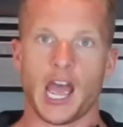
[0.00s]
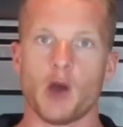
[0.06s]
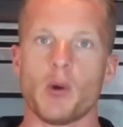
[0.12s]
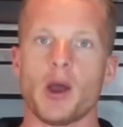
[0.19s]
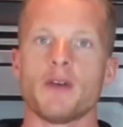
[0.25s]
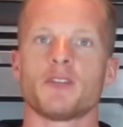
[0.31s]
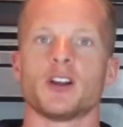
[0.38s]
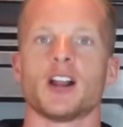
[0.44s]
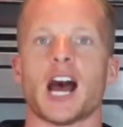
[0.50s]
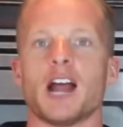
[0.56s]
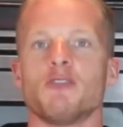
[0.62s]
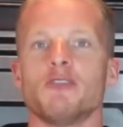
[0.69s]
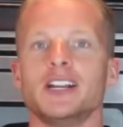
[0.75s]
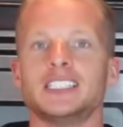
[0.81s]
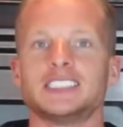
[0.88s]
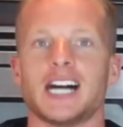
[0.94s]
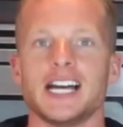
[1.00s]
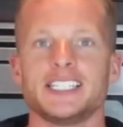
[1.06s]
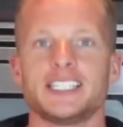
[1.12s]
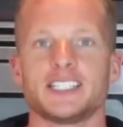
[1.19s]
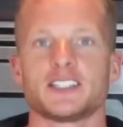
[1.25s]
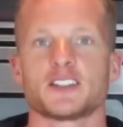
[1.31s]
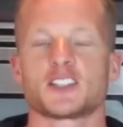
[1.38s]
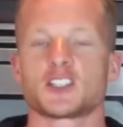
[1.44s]
However, I
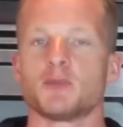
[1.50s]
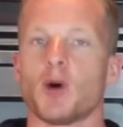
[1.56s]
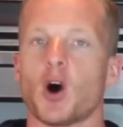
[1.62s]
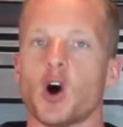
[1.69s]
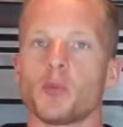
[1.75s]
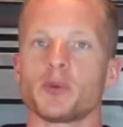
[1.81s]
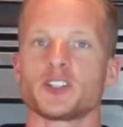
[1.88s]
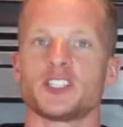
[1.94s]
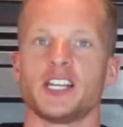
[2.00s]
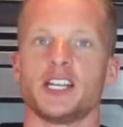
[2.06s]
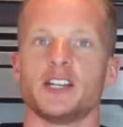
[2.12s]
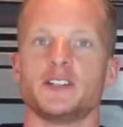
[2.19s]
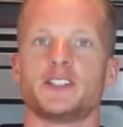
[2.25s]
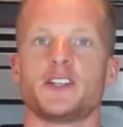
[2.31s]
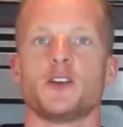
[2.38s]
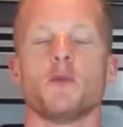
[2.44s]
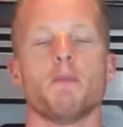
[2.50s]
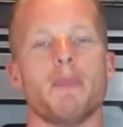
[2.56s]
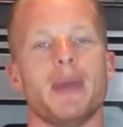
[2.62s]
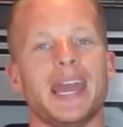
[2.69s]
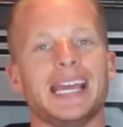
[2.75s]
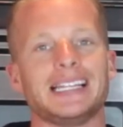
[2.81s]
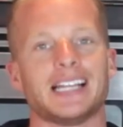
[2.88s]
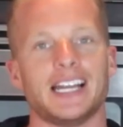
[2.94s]
realize it's a small percentage of you
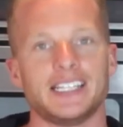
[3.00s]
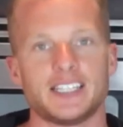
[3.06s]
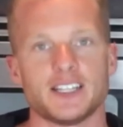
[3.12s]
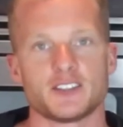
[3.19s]
may like